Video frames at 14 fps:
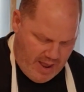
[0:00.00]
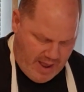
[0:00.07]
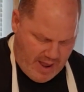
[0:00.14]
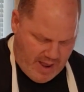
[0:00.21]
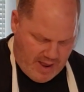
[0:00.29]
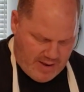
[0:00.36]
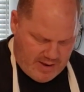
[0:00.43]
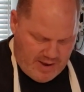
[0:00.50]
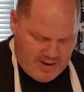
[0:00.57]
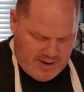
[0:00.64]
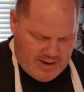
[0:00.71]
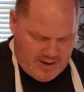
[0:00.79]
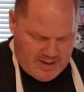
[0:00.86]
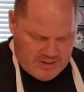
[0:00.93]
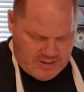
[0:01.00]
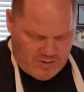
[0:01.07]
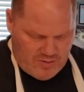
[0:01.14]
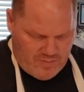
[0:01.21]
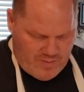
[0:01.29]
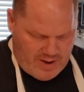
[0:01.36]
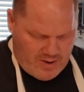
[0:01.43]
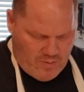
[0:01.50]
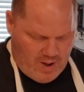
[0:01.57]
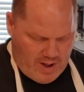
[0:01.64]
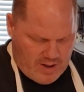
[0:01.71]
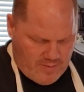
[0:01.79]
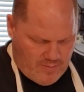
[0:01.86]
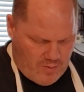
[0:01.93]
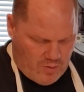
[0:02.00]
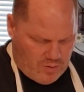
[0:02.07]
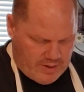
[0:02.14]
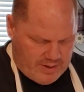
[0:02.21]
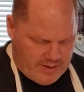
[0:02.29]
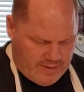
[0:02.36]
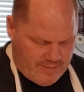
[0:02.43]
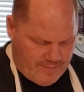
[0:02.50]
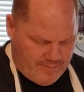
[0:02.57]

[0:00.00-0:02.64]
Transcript: and get it into my guacamole.